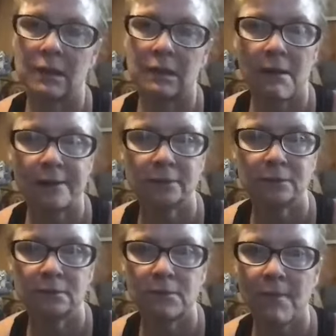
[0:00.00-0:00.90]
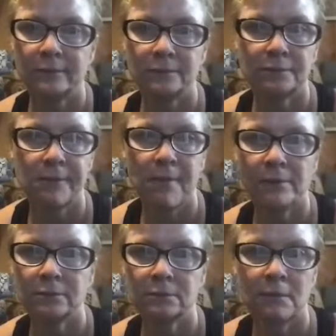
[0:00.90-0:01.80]
was the things that went up?
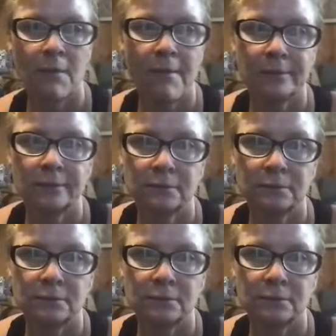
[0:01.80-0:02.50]
I'm saying, what went